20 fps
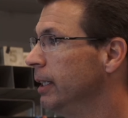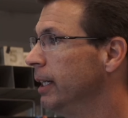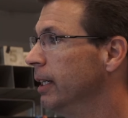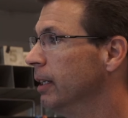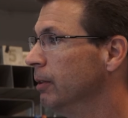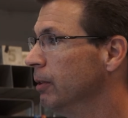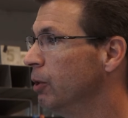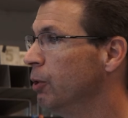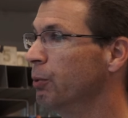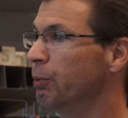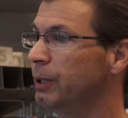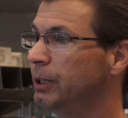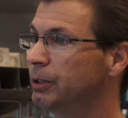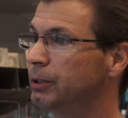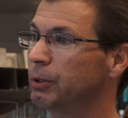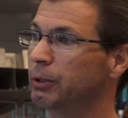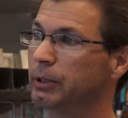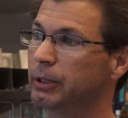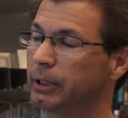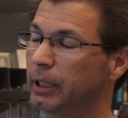in a
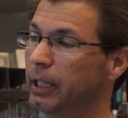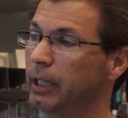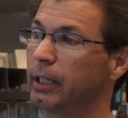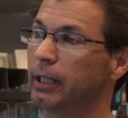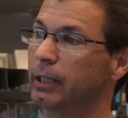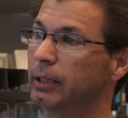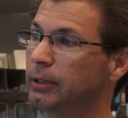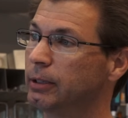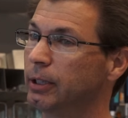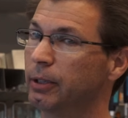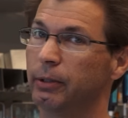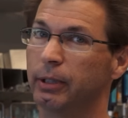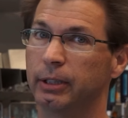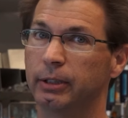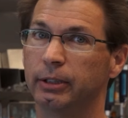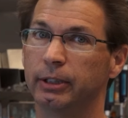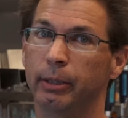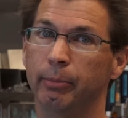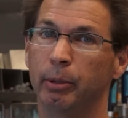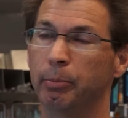low-resource setting. And so
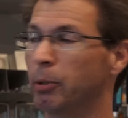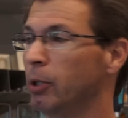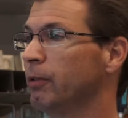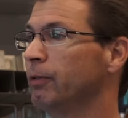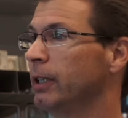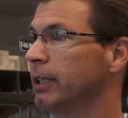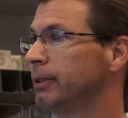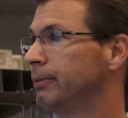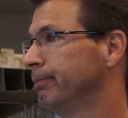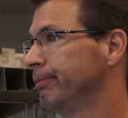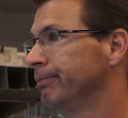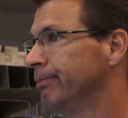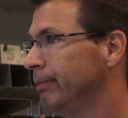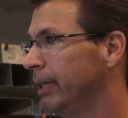this seemed perfect.